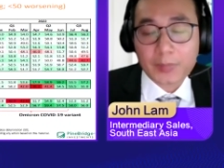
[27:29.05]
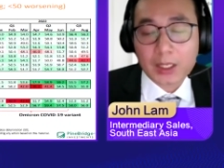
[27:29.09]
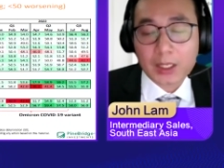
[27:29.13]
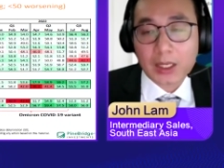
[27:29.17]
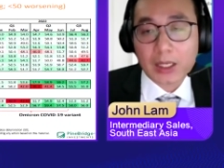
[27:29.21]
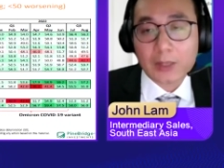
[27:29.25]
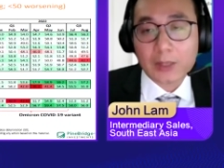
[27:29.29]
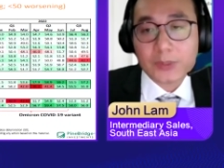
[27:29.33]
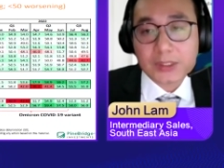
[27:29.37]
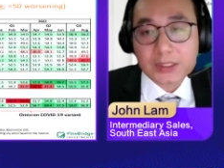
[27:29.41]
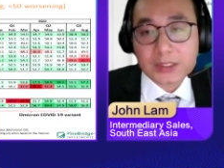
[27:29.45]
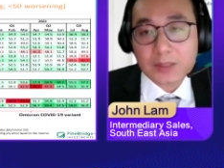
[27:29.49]

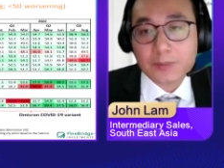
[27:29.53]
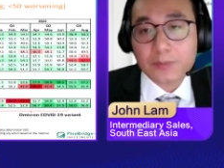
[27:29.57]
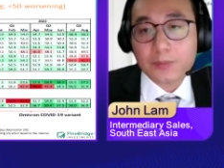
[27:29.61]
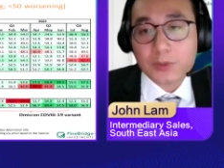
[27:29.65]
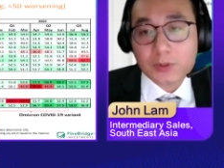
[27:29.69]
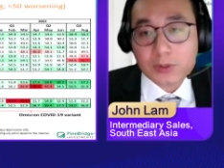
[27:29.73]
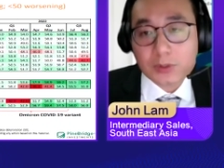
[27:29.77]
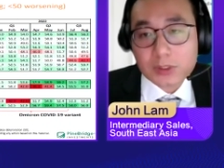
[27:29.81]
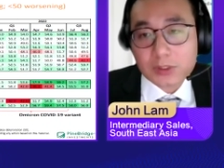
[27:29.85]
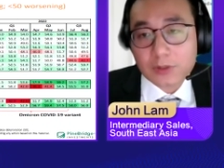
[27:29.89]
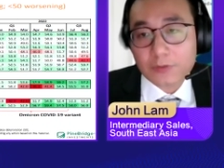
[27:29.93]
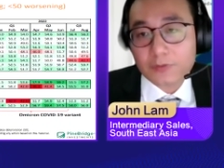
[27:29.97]
And we see
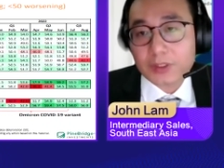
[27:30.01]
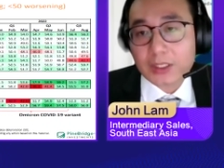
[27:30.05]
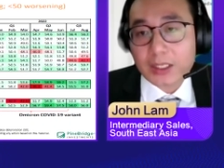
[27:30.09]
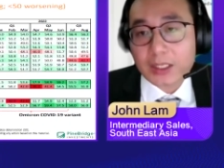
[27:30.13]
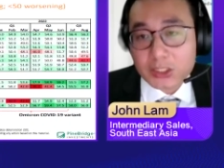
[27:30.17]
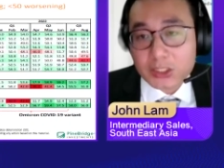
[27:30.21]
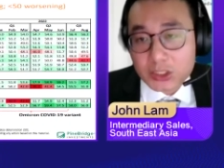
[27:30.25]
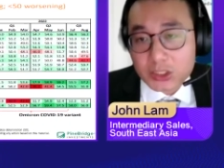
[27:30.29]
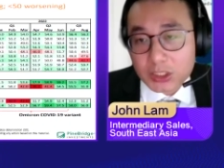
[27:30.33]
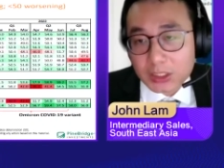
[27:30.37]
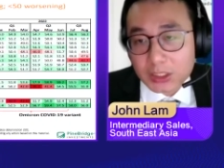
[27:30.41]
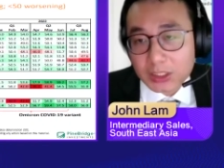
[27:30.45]
most of the
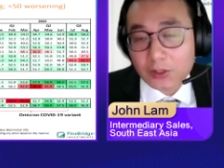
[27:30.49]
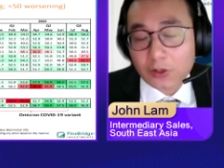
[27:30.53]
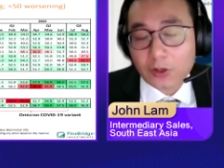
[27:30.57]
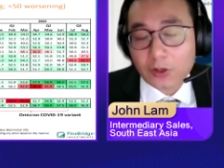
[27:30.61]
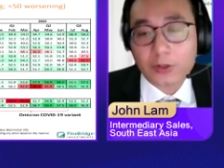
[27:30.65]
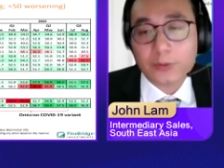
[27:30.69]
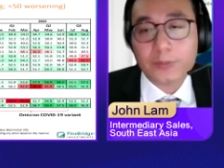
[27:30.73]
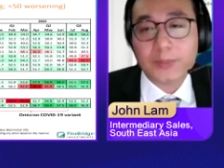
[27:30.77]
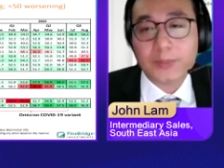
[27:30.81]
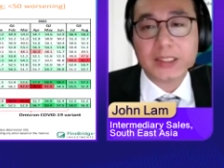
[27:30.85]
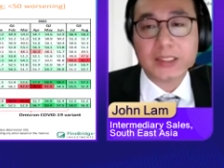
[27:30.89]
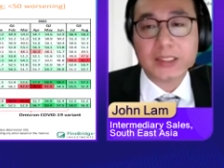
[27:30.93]
Asian
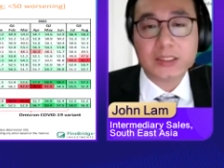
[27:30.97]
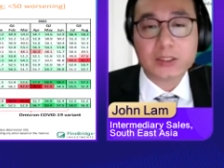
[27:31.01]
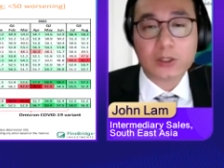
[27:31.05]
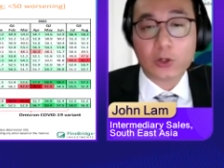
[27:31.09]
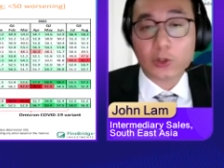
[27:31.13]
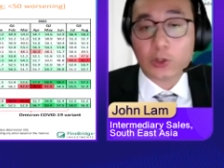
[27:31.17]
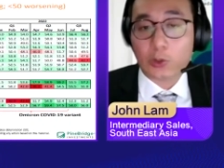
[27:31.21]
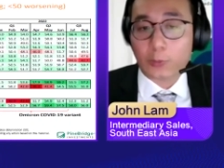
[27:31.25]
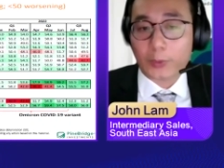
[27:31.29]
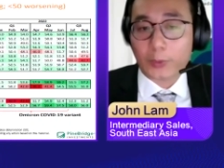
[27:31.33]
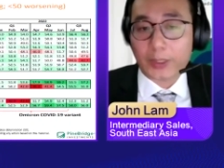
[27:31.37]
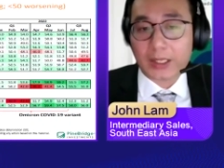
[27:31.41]
economies all
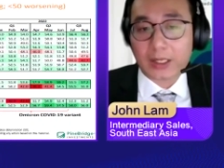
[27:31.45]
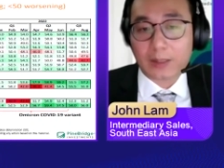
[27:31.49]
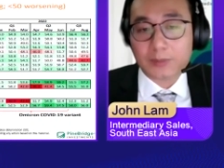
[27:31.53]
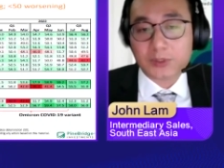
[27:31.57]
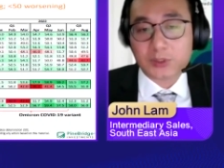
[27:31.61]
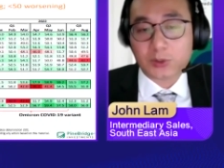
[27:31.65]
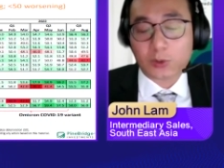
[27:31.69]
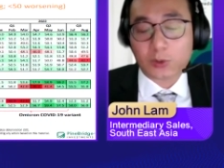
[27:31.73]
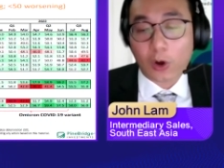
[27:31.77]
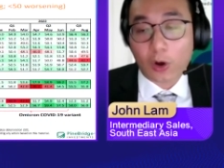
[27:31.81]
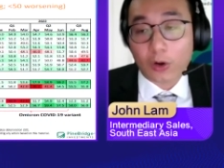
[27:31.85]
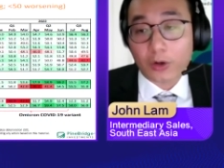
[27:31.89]
the way up
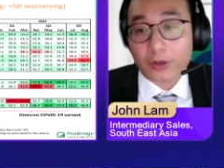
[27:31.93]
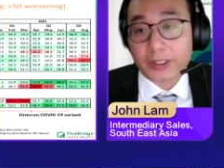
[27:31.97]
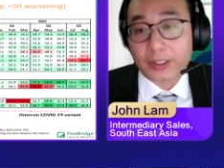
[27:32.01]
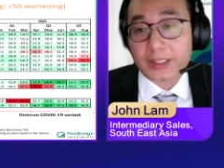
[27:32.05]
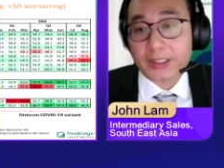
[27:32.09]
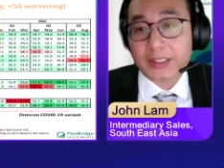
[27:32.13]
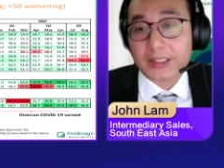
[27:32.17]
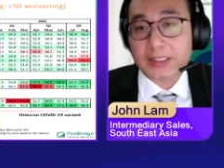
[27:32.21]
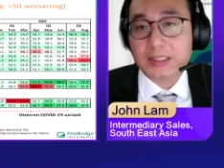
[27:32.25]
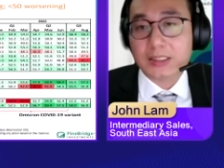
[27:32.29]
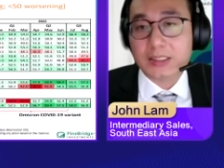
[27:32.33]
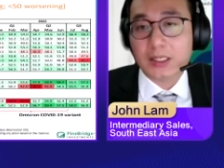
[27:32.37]
to
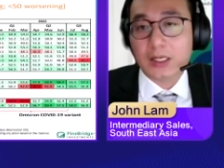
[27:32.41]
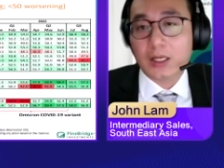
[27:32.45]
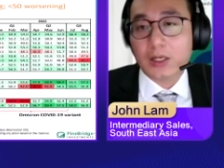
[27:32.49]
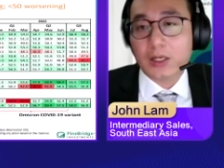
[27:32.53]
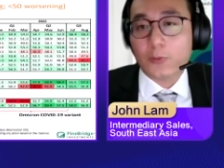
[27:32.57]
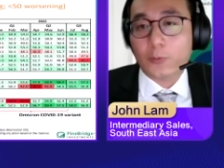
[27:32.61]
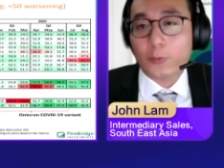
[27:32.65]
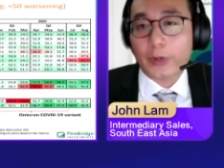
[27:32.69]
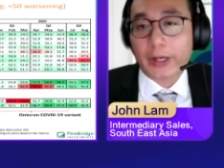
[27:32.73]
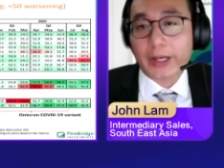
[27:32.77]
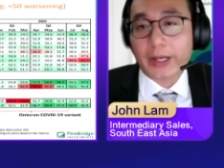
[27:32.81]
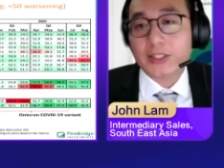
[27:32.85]
August
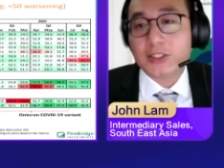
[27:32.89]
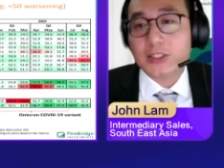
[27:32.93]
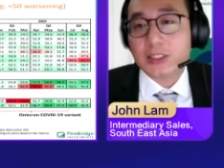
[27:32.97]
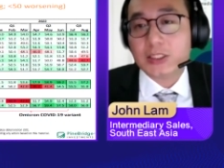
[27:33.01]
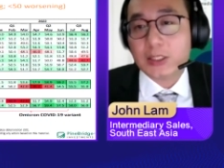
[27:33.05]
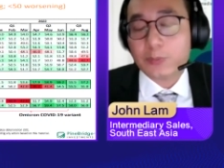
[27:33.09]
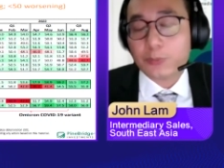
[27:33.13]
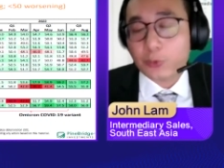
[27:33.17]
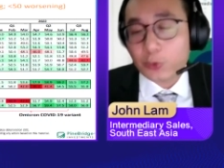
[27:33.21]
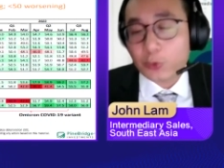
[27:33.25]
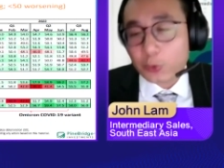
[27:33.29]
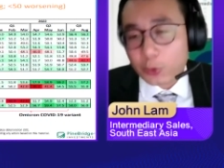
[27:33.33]
were actually
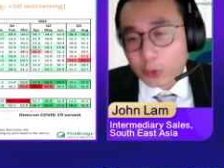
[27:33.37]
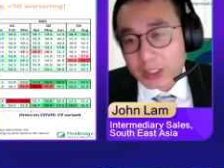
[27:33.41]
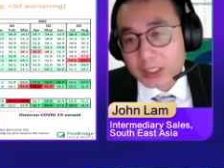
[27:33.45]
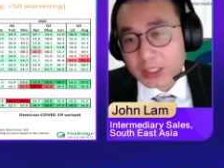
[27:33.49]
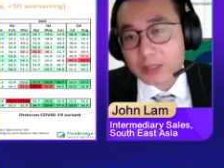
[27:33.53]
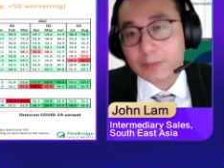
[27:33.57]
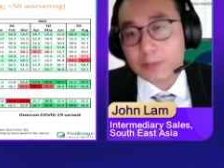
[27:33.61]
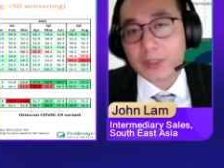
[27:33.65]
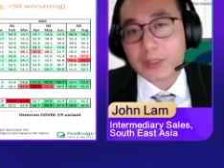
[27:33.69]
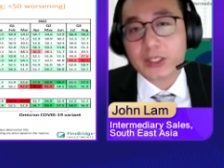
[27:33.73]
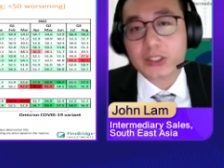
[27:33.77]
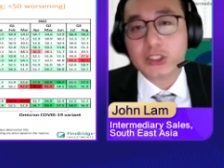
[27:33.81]
pretty
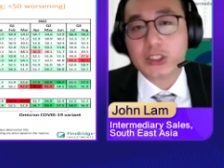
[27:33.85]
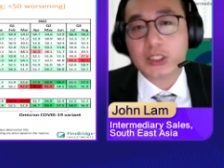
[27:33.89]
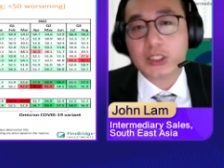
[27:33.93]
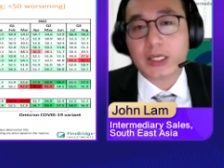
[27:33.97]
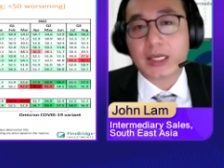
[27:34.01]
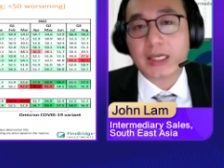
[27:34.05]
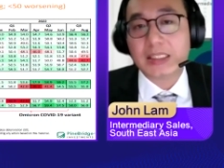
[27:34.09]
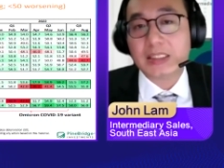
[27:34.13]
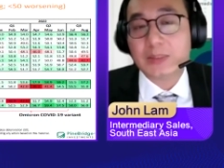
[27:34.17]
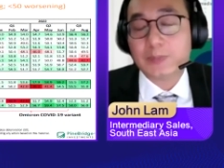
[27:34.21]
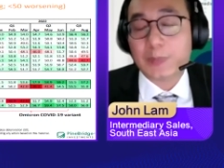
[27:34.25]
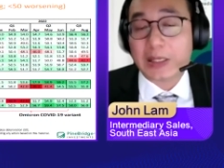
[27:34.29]
much
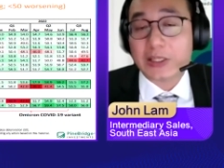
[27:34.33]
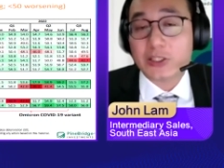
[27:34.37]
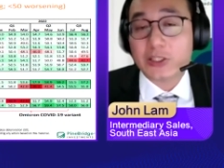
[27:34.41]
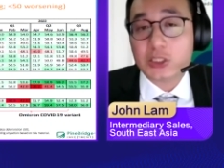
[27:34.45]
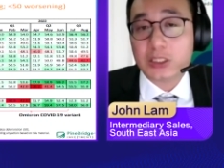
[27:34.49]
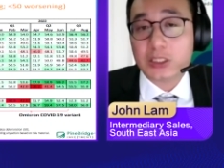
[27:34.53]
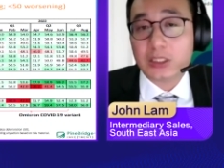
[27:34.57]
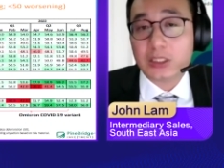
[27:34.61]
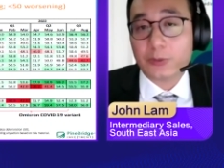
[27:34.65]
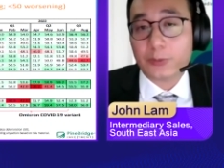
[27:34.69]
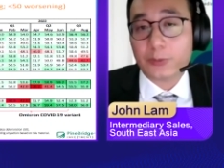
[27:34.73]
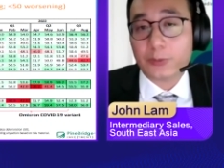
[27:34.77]

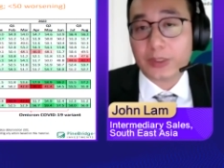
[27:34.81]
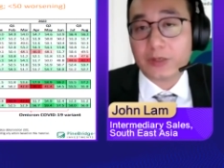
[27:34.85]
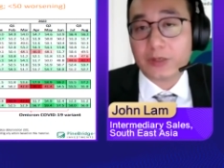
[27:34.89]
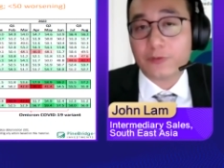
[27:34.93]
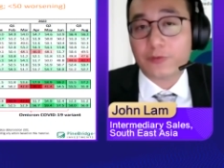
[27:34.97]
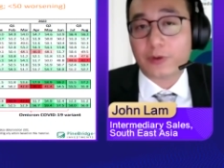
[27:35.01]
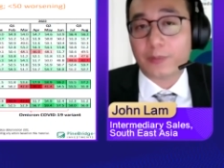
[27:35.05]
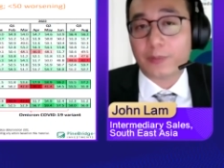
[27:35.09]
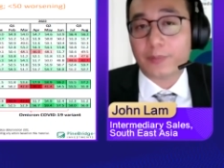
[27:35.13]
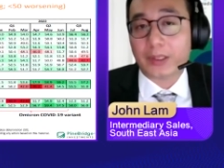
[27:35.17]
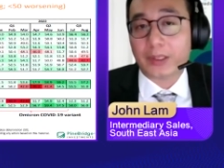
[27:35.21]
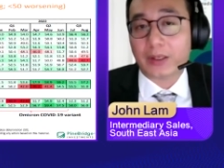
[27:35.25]
expansionary
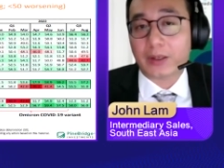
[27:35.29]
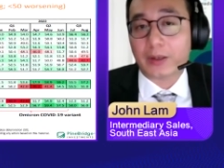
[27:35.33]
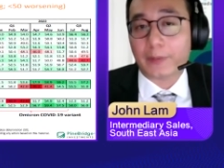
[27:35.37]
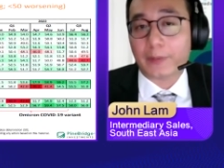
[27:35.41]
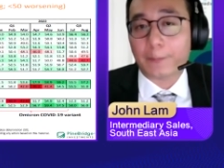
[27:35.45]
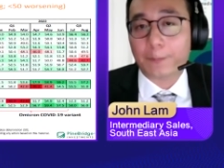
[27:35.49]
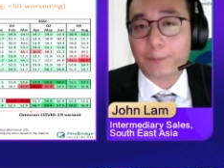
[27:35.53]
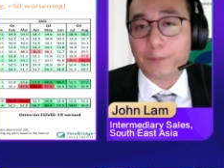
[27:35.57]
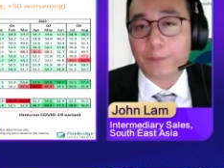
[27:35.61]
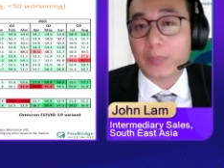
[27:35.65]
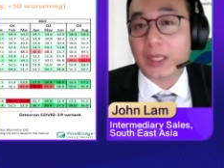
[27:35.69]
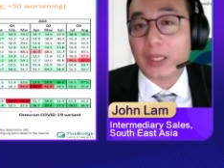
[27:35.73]
from a
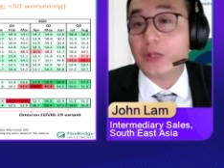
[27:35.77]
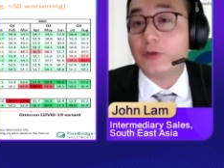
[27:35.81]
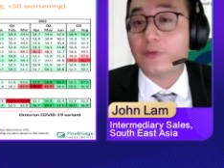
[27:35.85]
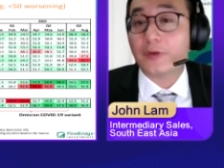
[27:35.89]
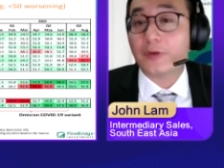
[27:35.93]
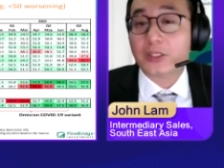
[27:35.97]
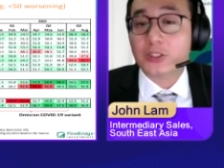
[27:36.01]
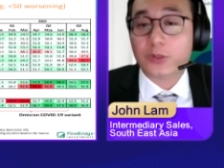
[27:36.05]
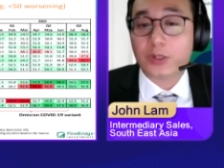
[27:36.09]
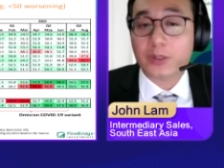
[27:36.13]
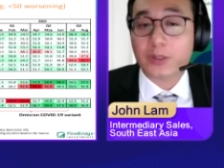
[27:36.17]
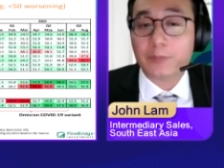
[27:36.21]

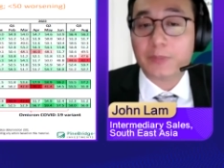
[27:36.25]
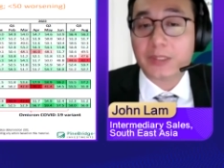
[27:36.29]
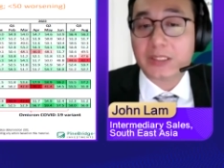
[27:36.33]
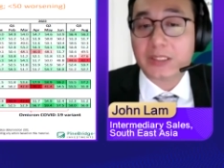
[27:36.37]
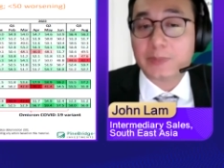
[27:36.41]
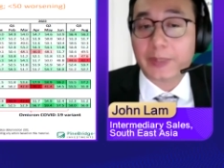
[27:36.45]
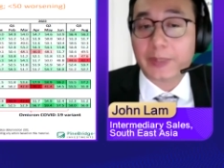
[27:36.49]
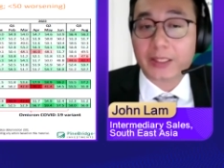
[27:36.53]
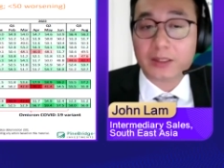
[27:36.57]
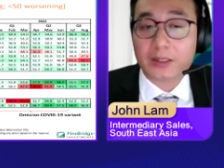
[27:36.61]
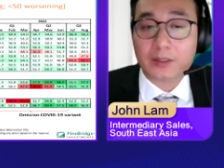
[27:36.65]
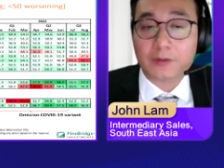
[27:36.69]
manufacturing
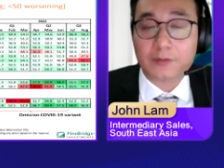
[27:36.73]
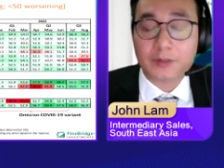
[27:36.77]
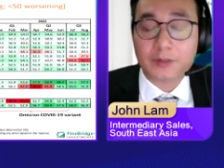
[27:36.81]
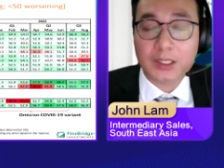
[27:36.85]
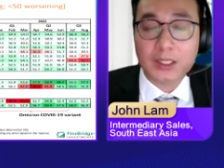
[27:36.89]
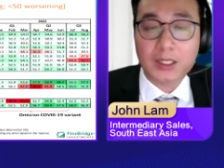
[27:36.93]
perspective.